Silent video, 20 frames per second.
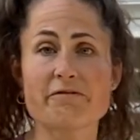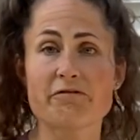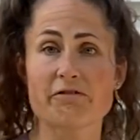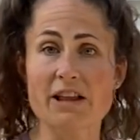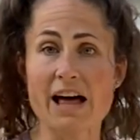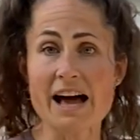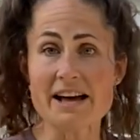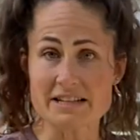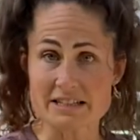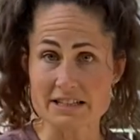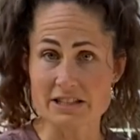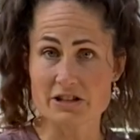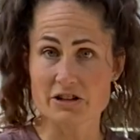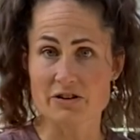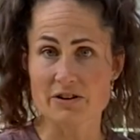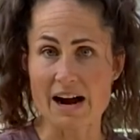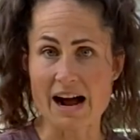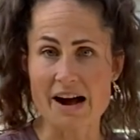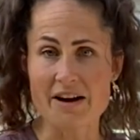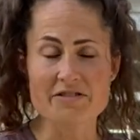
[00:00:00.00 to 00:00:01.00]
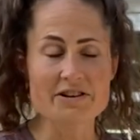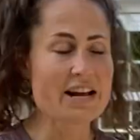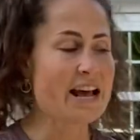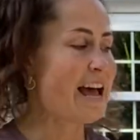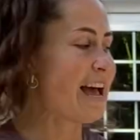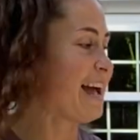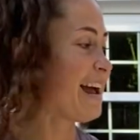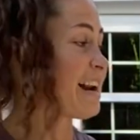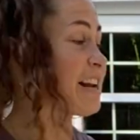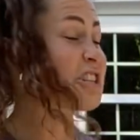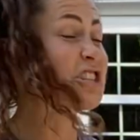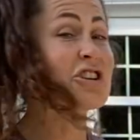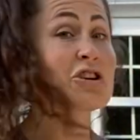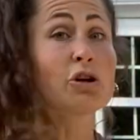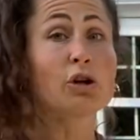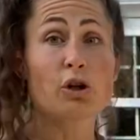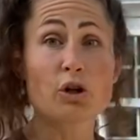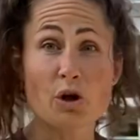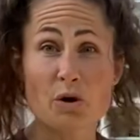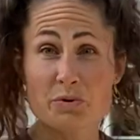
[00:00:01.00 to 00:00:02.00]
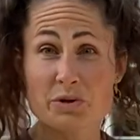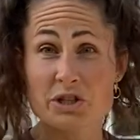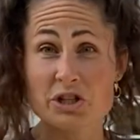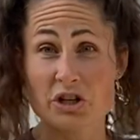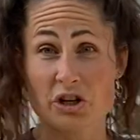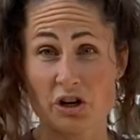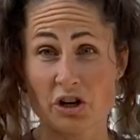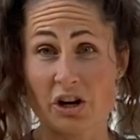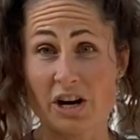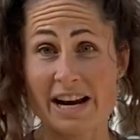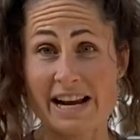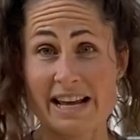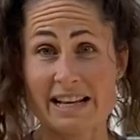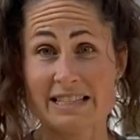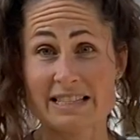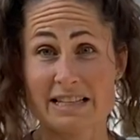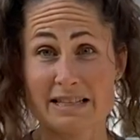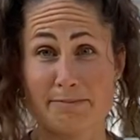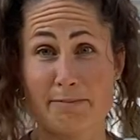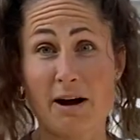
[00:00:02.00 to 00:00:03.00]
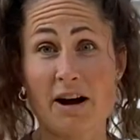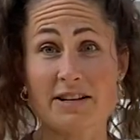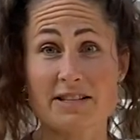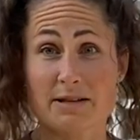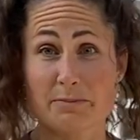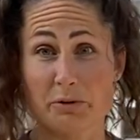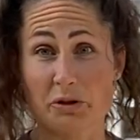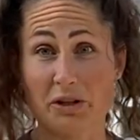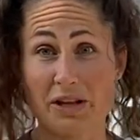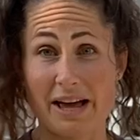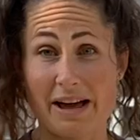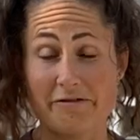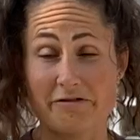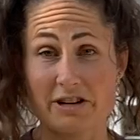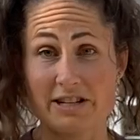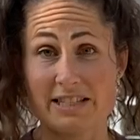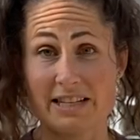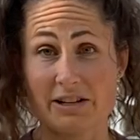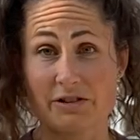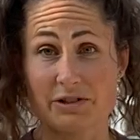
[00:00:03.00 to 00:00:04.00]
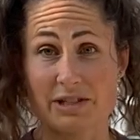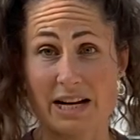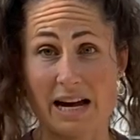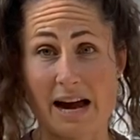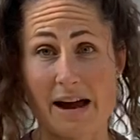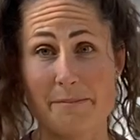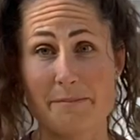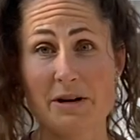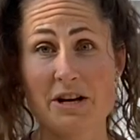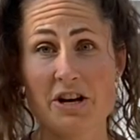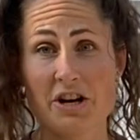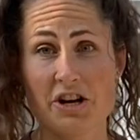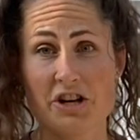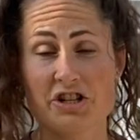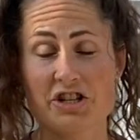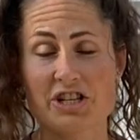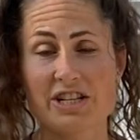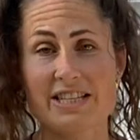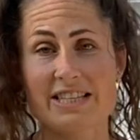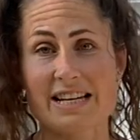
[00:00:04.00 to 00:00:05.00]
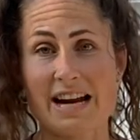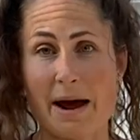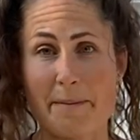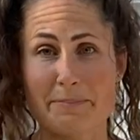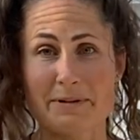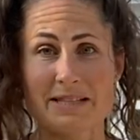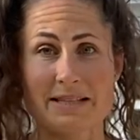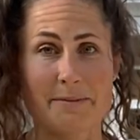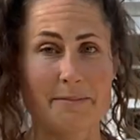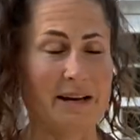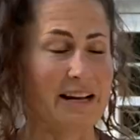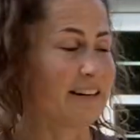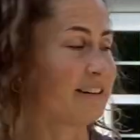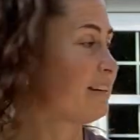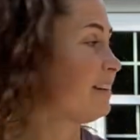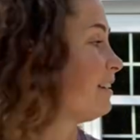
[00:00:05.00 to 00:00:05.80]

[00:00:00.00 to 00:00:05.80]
flat to the ground and as close to her hands as possible every single time she snaps them in.